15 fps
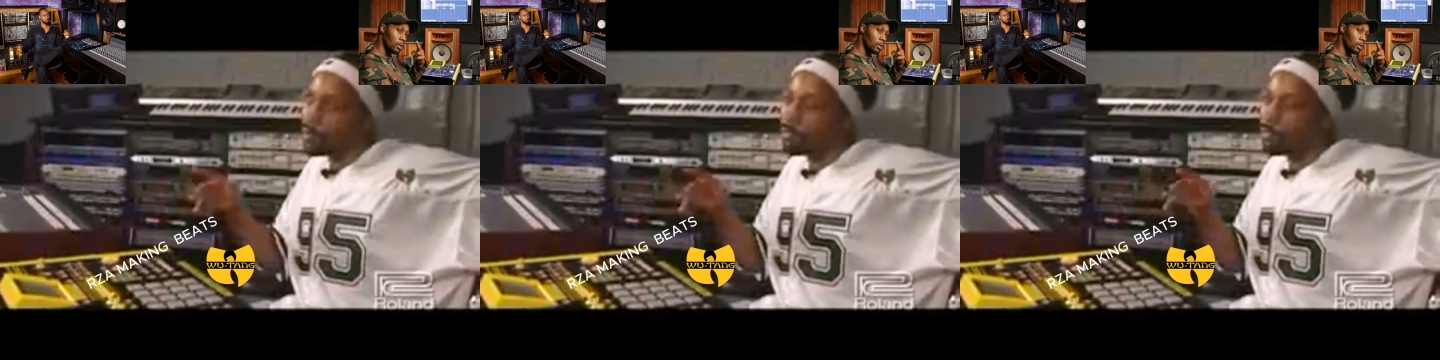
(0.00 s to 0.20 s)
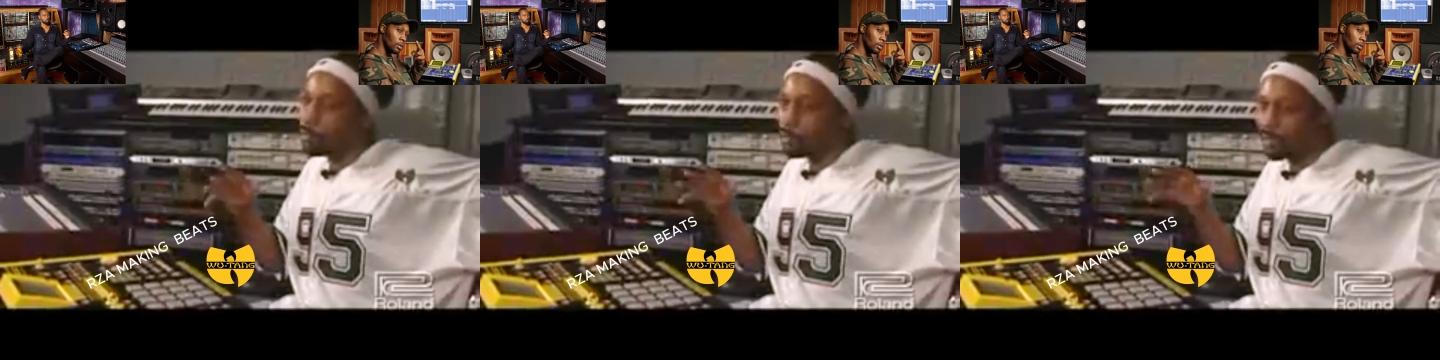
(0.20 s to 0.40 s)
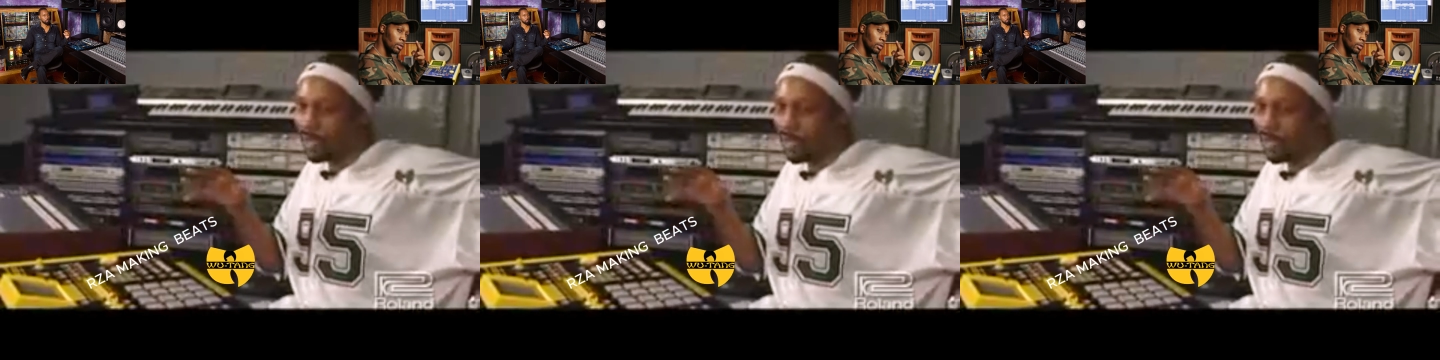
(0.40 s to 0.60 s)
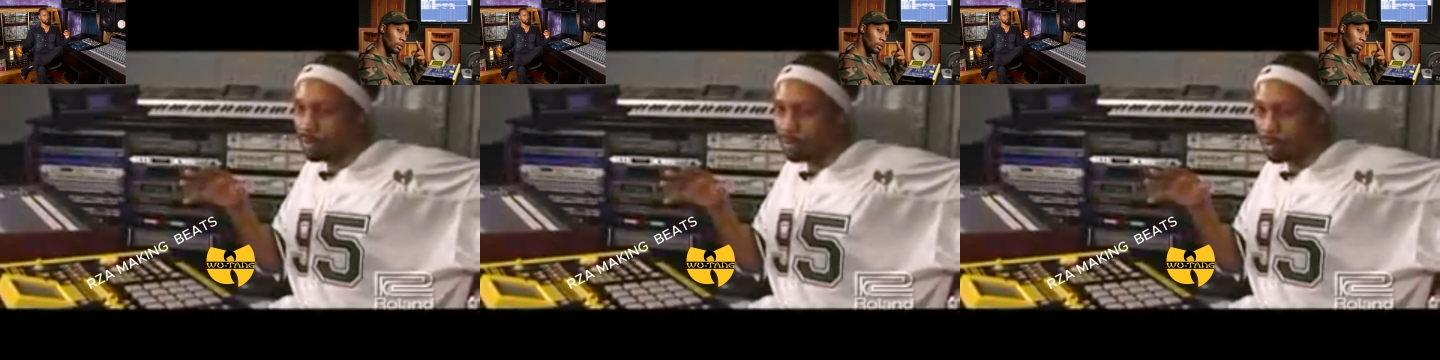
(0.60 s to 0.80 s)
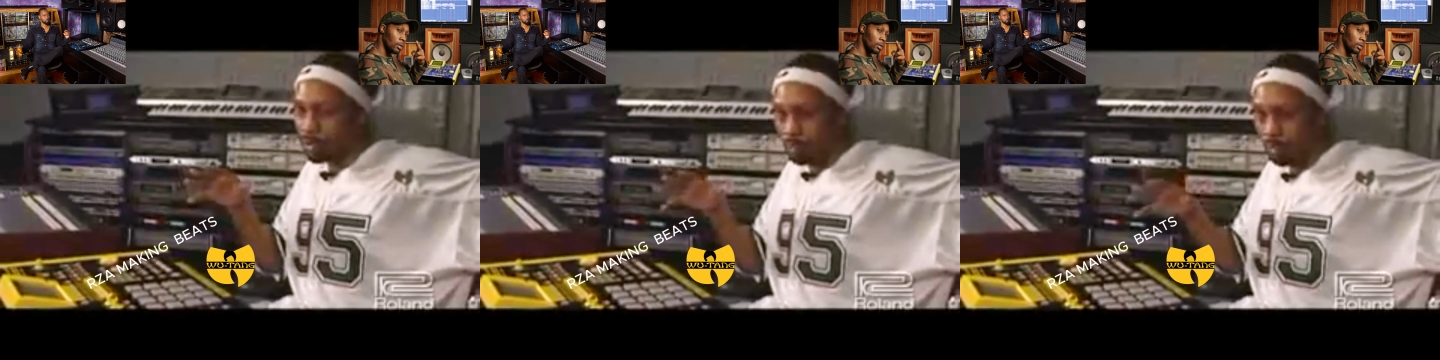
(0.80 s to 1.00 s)
a few
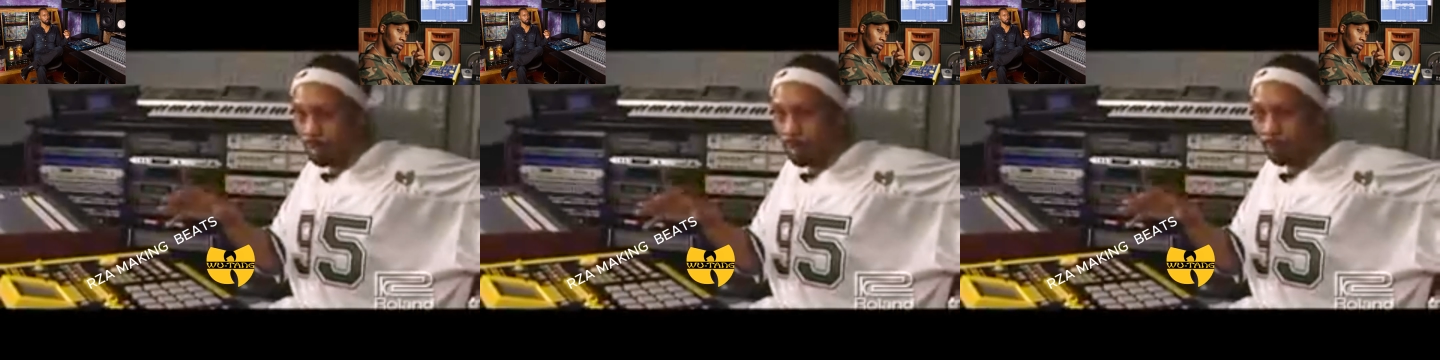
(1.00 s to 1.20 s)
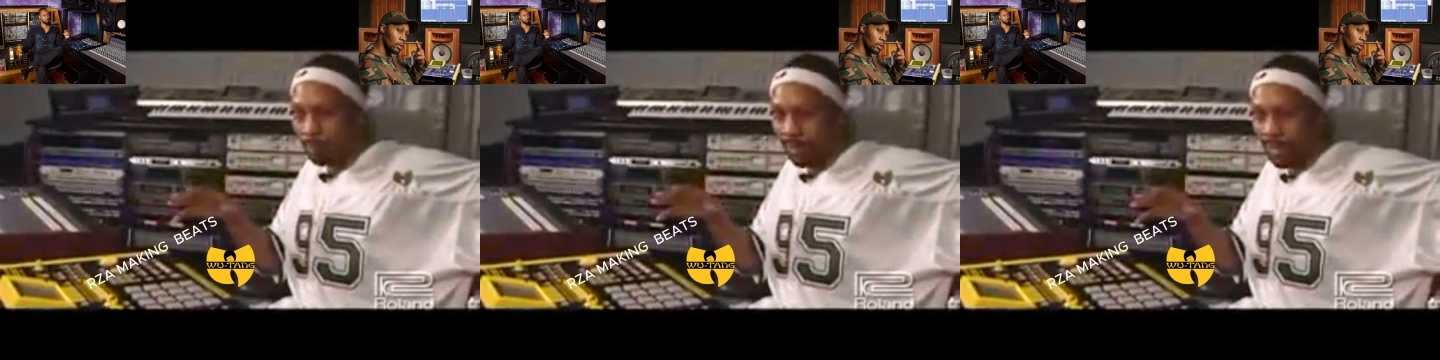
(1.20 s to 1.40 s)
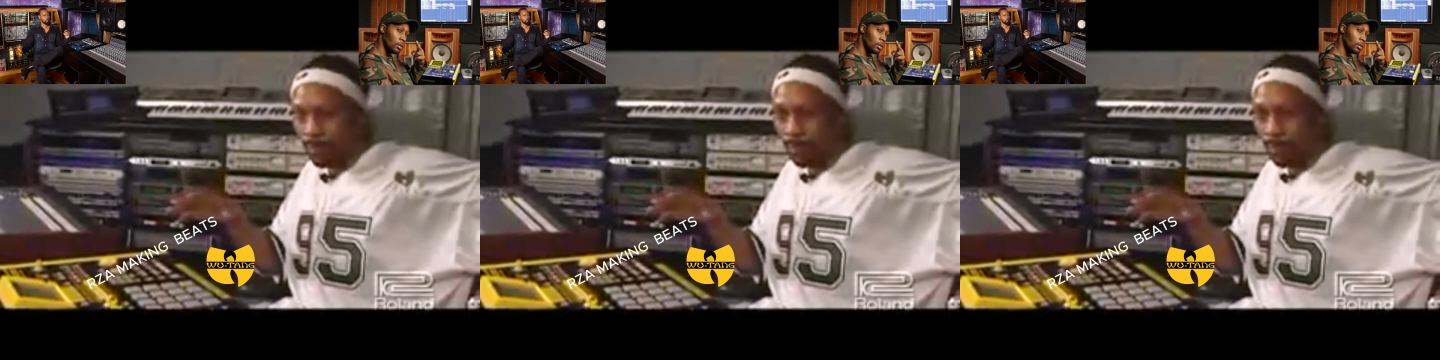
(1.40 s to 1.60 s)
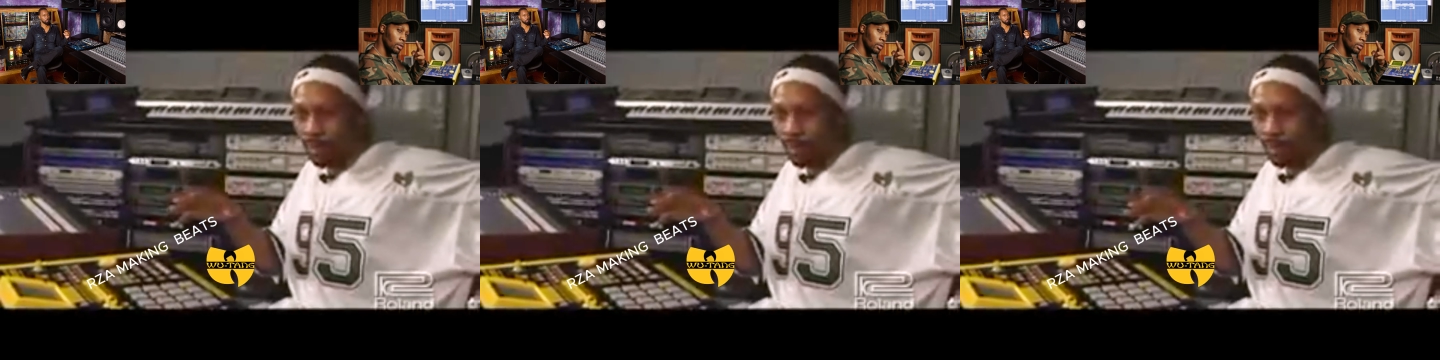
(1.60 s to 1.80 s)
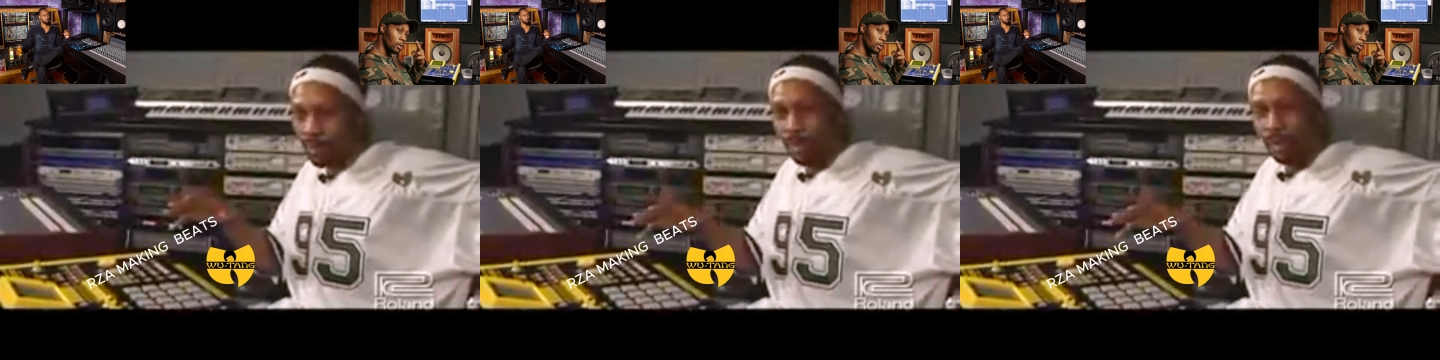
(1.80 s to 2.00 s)
times in the store, played
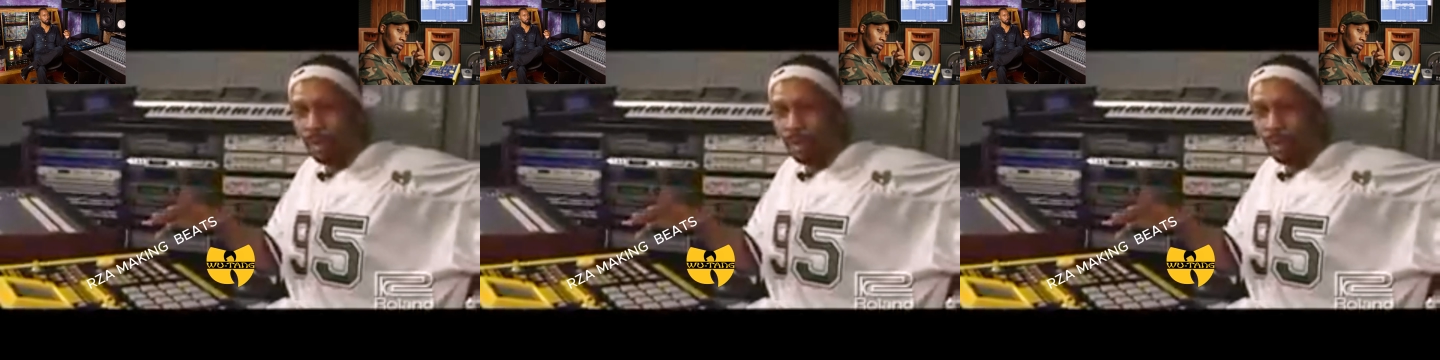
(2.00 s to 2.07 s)
with it,